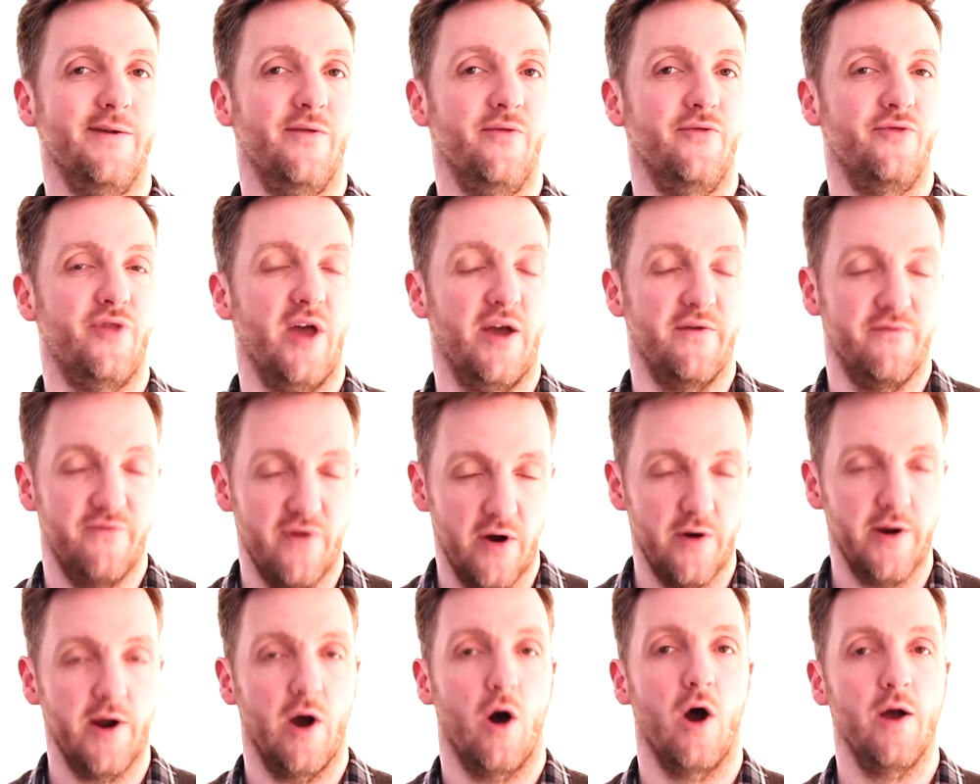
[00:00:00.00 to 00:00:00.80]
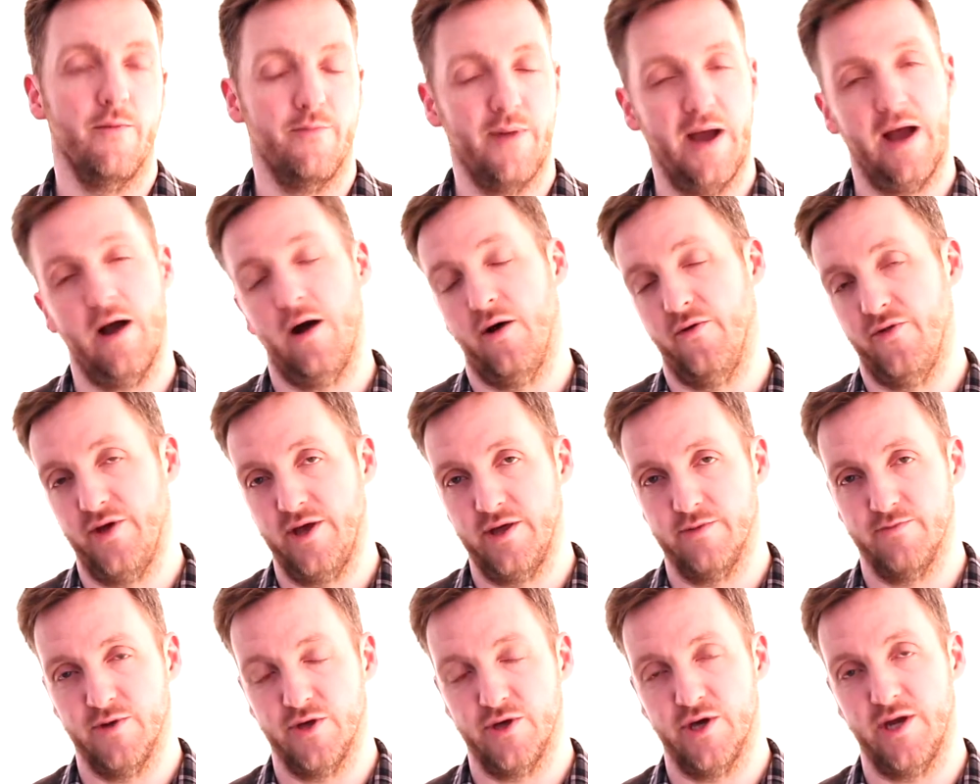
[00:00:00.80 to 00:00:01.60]
They're very high power,
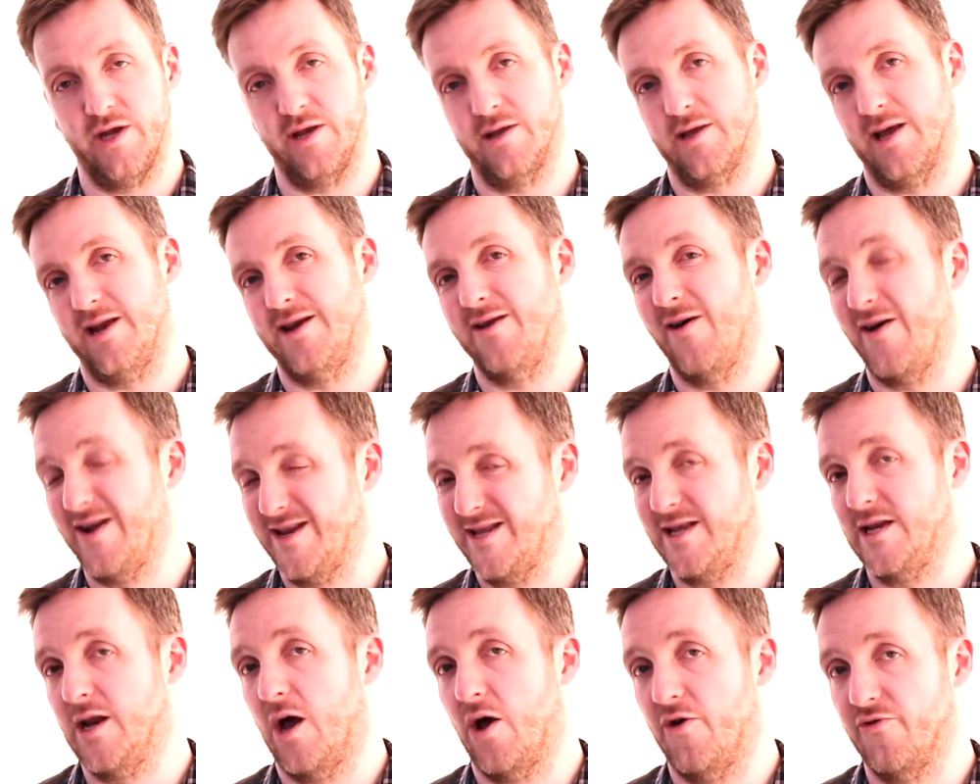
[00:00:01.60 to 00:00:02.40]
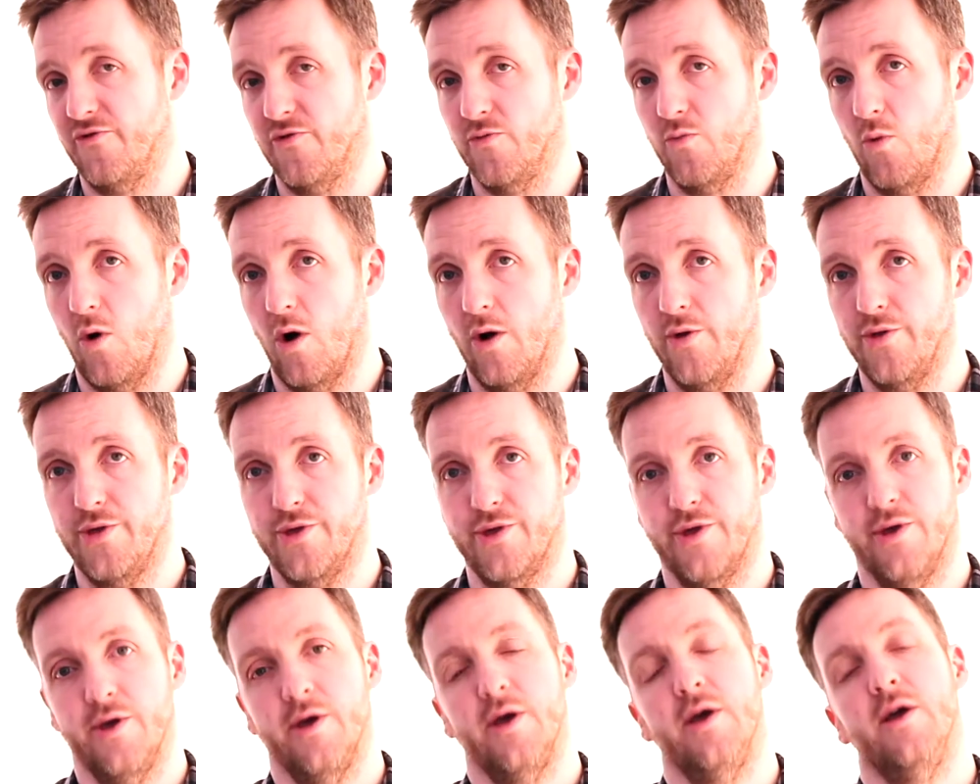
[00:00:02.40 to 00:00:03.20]
these machines. They're 1900
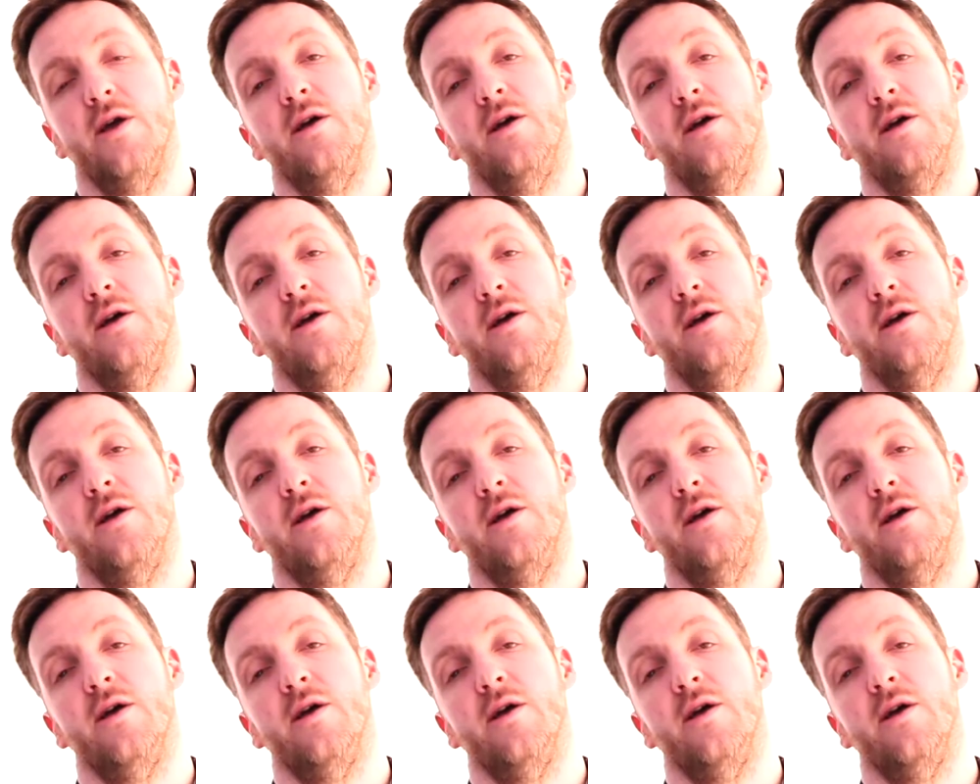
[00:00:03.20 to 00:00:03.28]
watts.